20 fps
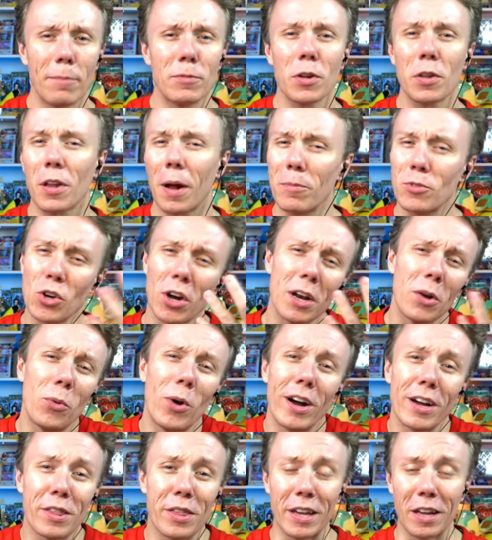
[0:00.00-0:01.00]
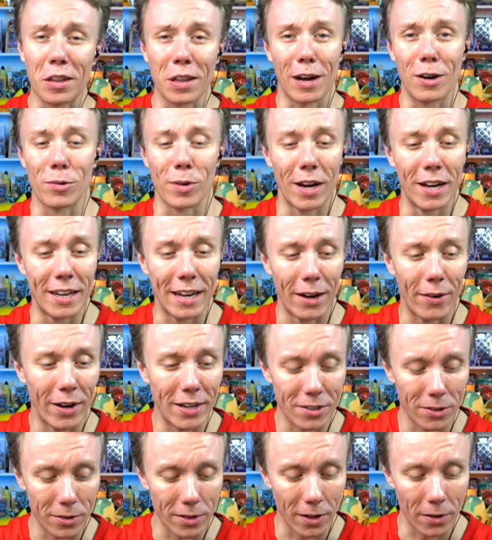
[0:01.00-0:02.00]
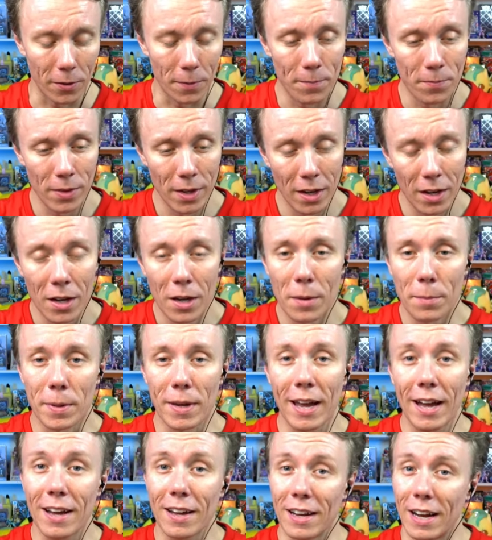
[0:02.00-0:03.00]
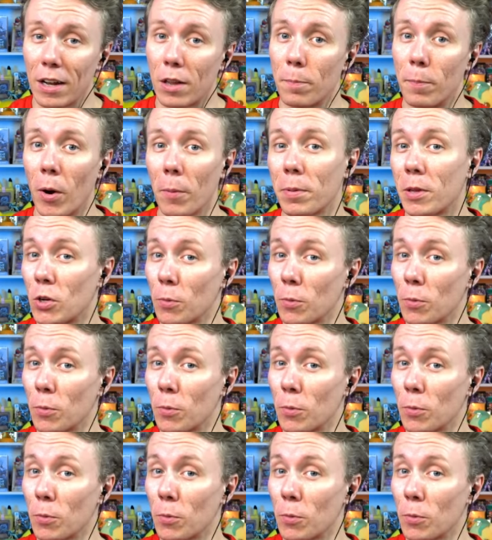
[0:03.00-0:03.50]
I'm just I'm trying to work things out right now. I don't know. But yeah, it's Bob's